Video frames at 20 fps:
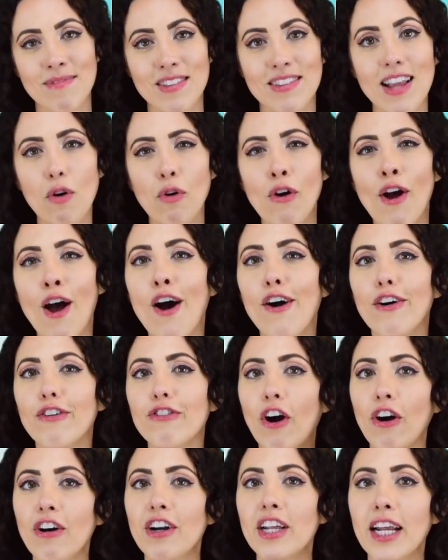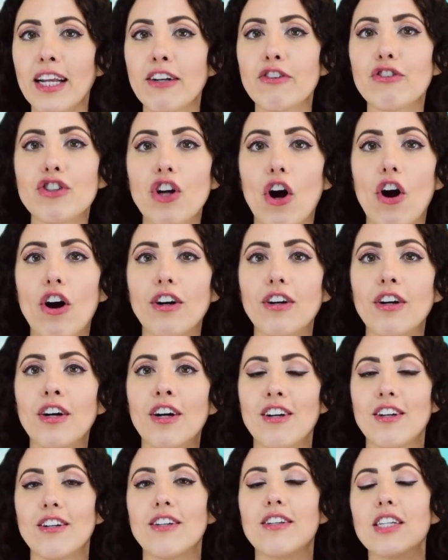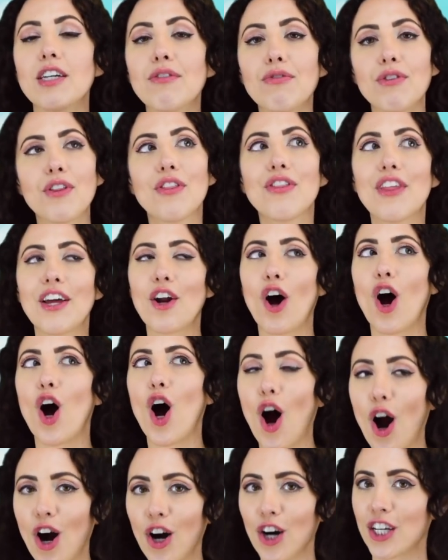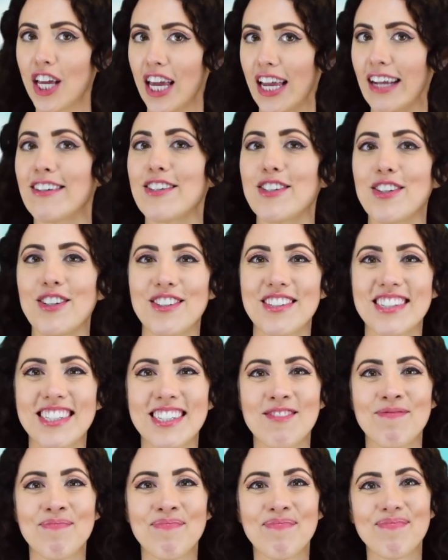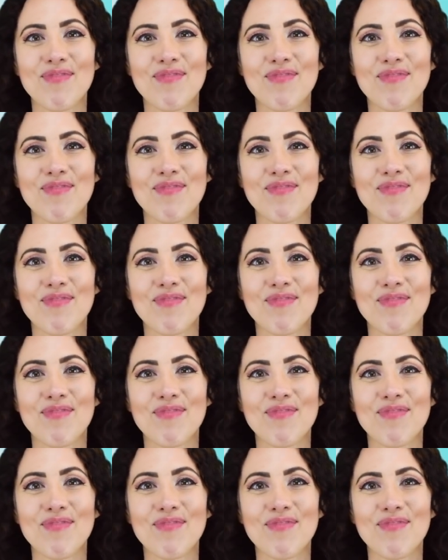Now, guardian angels are different than archangels.